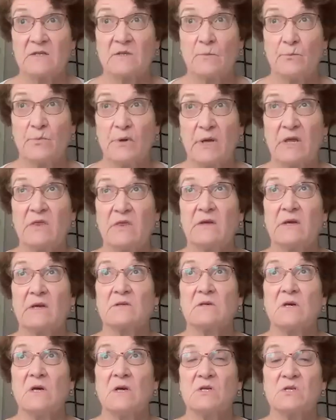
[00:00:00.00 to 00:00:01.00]
some big
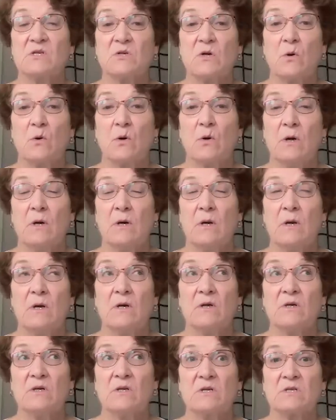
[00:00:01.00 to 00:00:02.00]
things. So
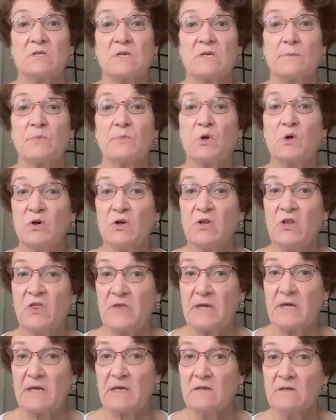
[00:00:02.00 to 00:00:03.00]
some good
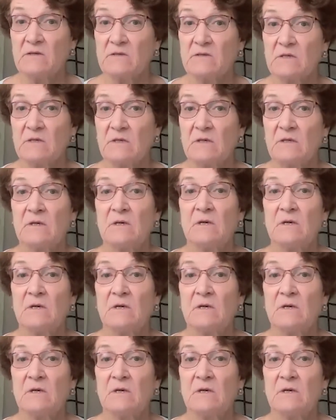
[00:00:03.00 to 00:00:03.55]
things.